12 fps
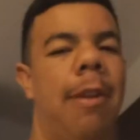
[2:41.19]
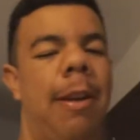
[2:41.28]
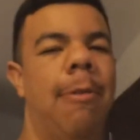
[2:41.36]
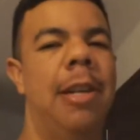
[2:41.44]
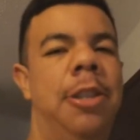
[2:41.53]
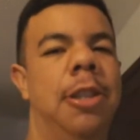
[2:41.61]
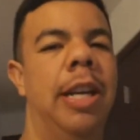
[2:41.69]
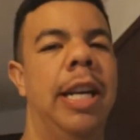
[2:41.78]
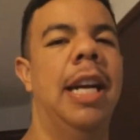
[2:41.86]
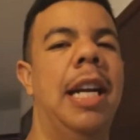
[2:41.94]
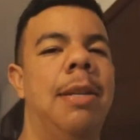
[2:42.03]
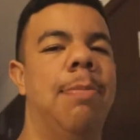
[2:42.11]
We would show you
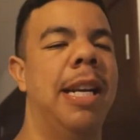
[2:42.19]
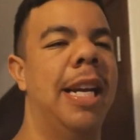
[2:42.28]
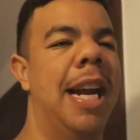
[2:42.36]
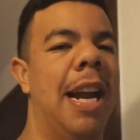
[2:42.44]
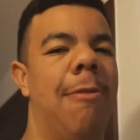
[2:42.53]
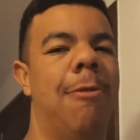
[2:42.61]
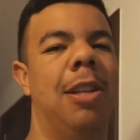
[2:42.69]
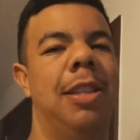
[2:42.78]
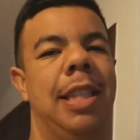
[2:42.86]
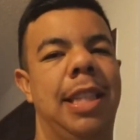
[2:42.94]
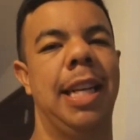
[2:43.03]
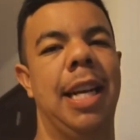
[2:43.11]
guys, but you can't
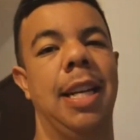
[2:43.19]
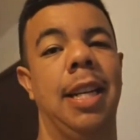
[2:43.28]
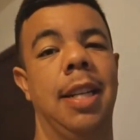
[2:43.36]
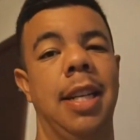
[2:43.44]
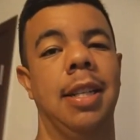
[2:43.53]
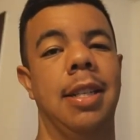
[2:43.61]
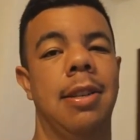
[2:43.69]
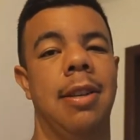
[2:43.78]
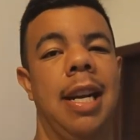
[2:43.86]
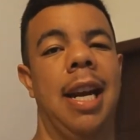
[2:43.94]
really see anything, so